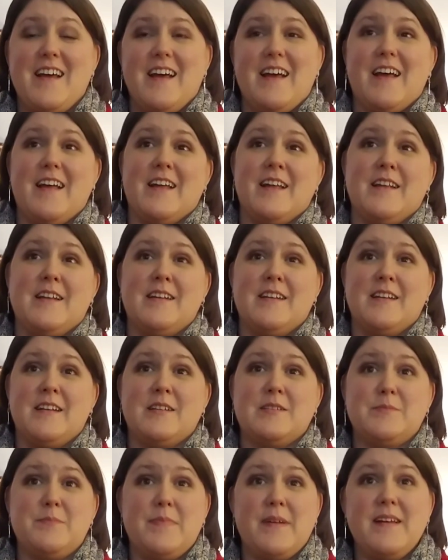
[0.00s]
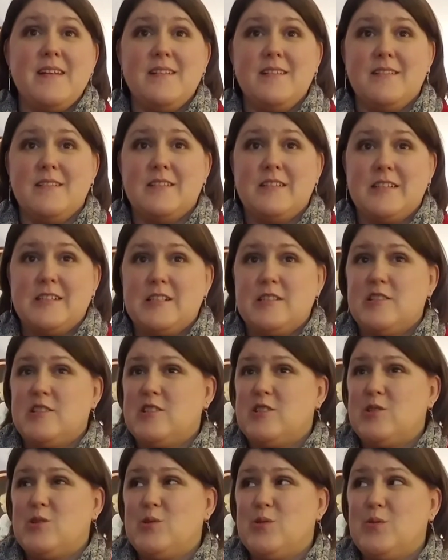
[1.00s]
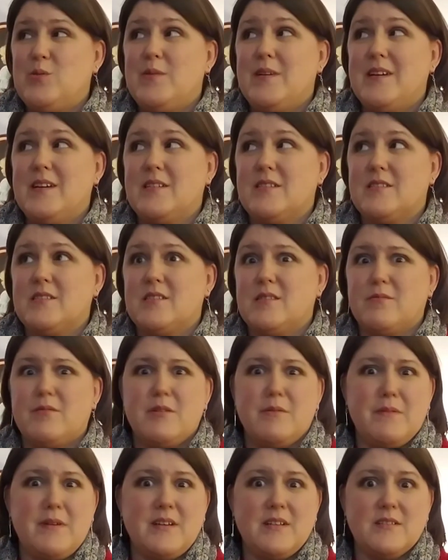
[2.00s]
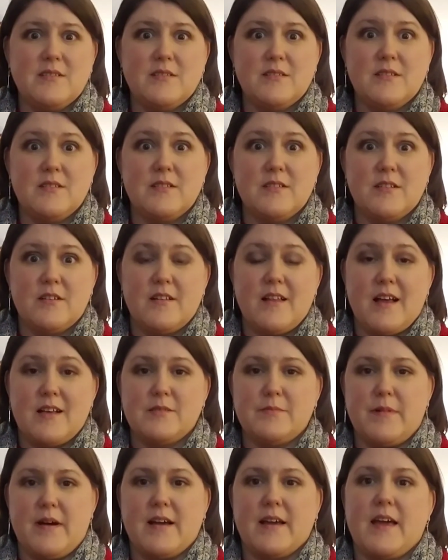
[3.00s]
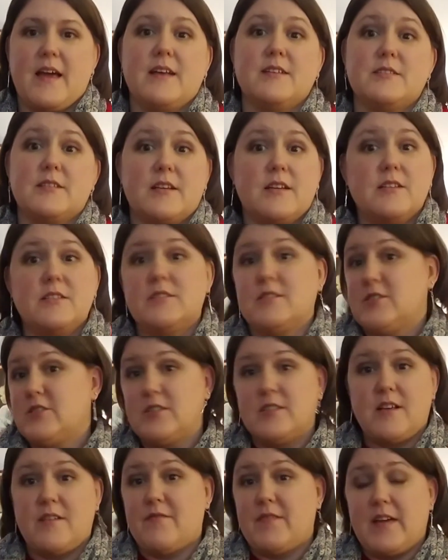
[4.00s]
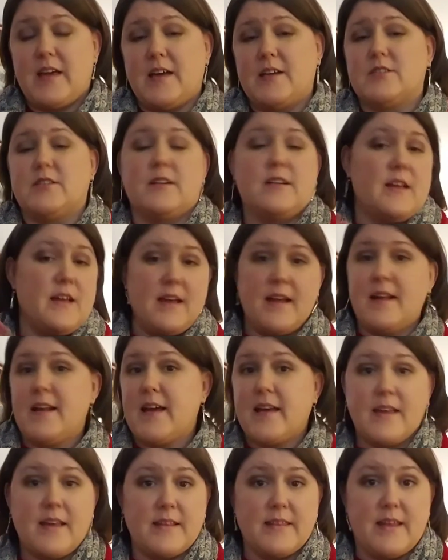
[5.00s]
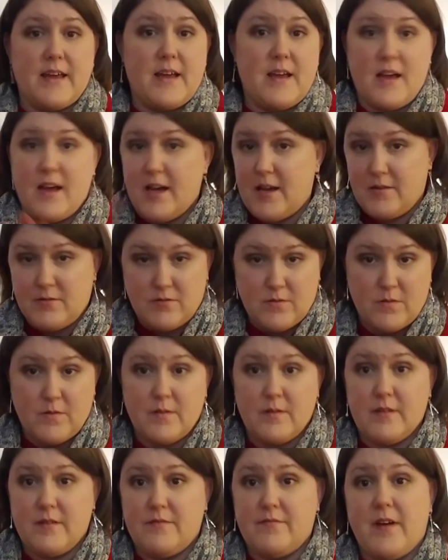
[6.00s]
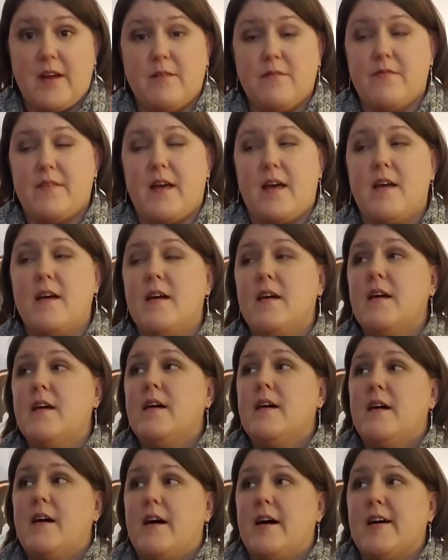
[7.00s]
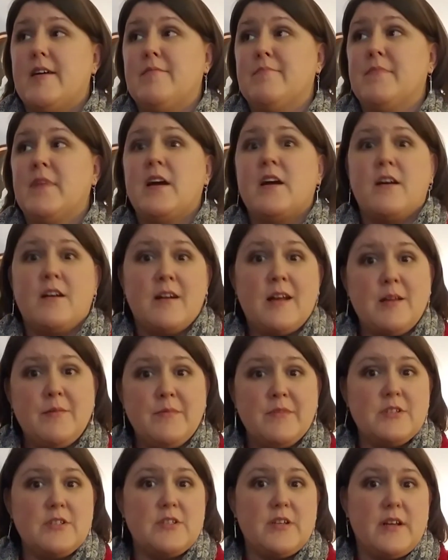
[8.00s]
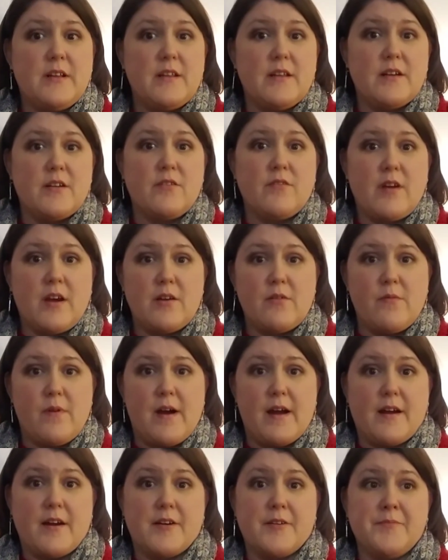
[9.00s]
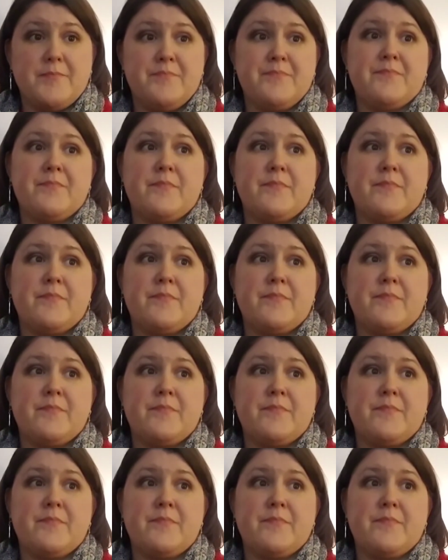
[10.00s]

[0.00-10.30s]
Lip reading: And it's been 2 weeks, 3 weeks since her last podcast because she's on vacation. And I get that. I'm totally fine with that. Her name is Sheila Gregoire.